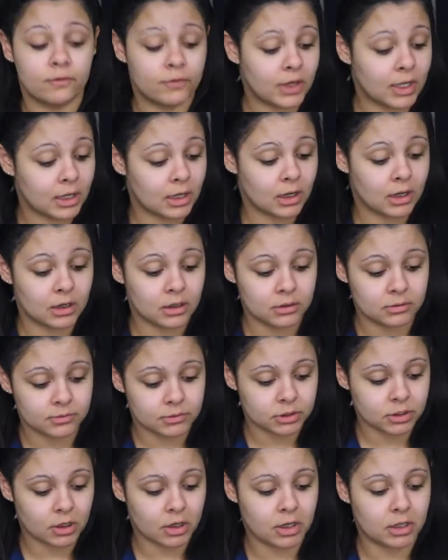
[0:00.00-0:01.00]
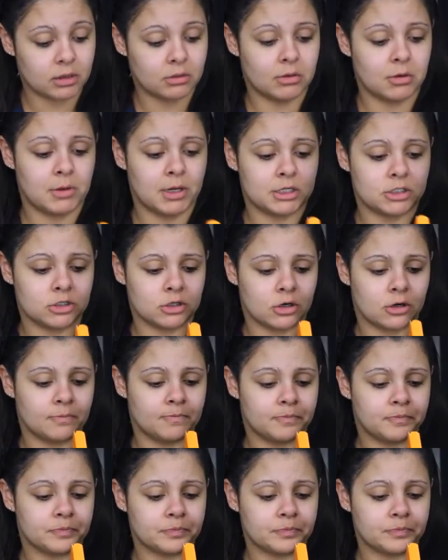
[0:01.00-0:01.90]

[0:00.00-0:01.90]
vegan. Sorry, let me make sure.